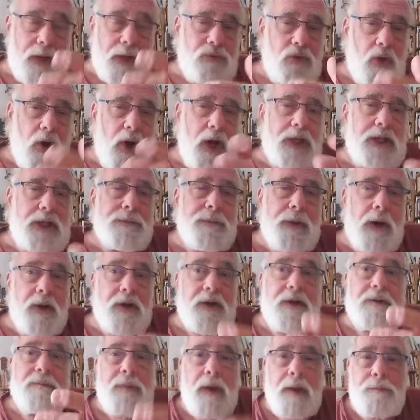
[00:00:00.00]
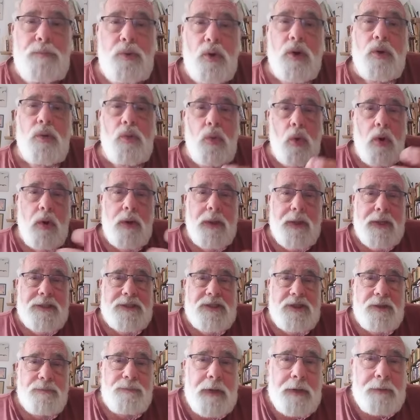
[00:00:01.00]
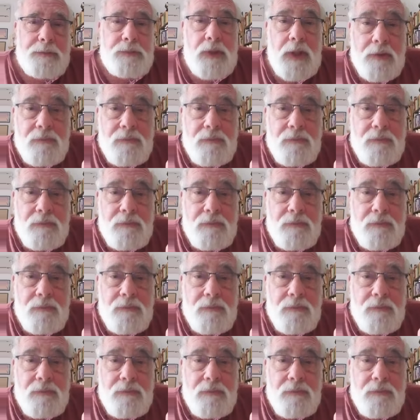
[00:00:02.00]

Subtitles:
talked about in my book War Against the People.